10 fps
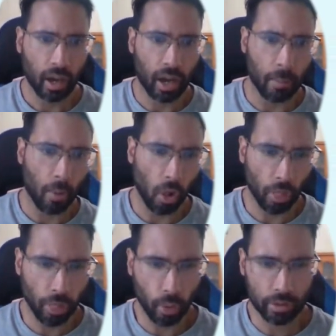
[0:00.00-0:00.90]
Um,
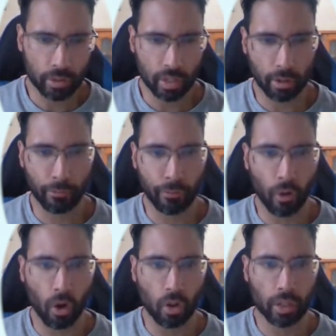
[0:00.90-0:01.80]
although there's like a
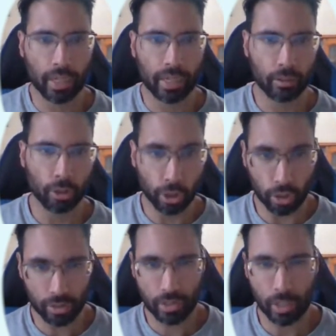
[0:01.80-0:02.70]
fall in
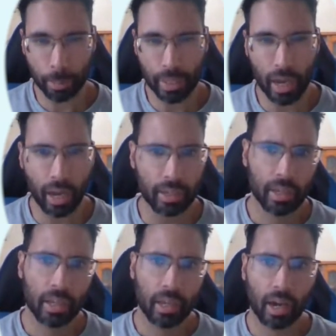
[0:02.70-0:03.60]
goods C P I,